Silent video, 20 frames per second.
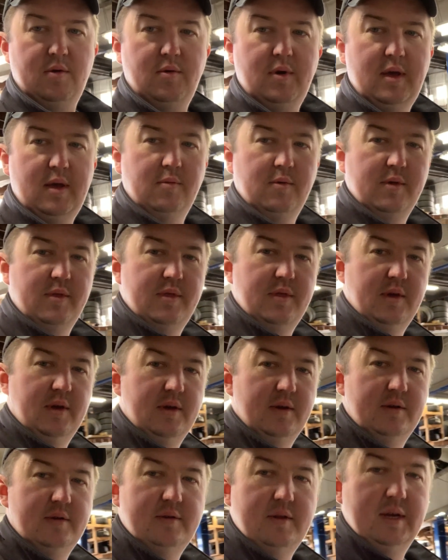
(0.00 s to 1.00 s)
way with
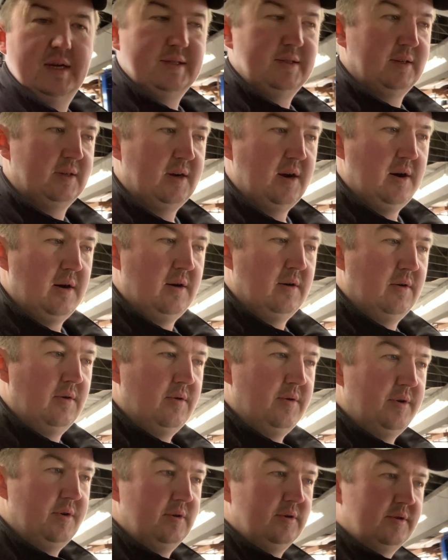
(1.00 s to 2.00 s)
classic car
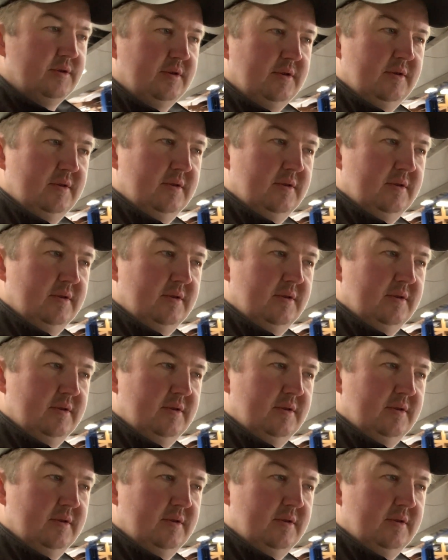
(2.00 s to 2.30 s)
owners.